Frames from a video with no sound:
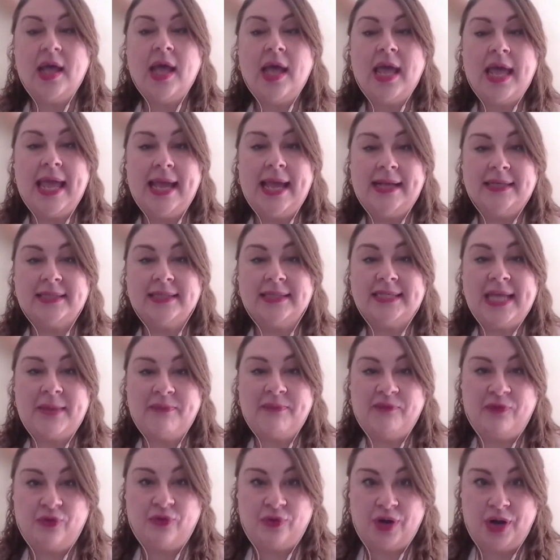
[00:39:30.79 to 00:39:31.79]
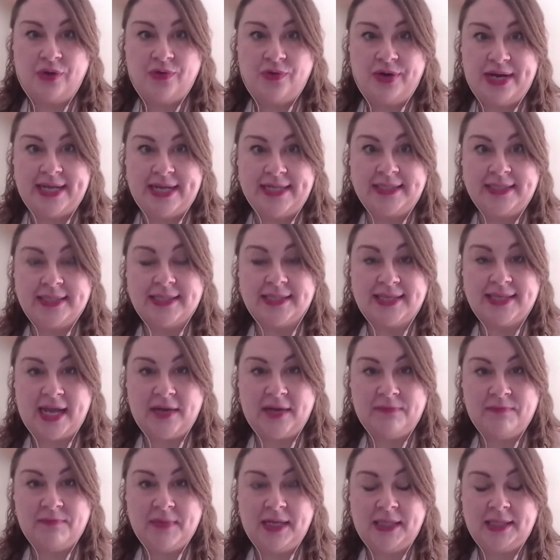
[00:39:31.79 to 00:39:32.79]
except for a
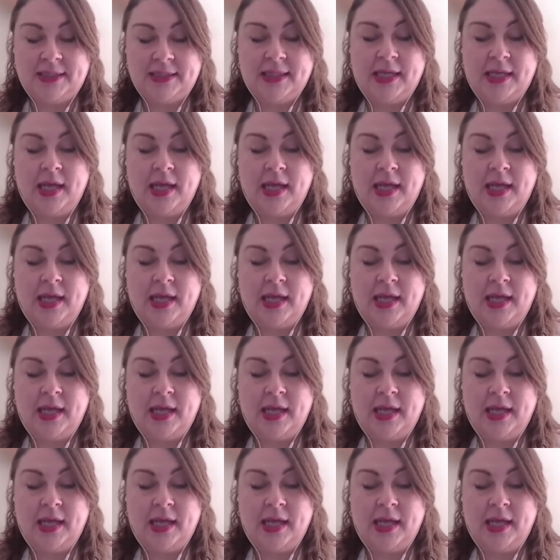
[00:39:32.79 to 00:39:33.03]
reinstatement.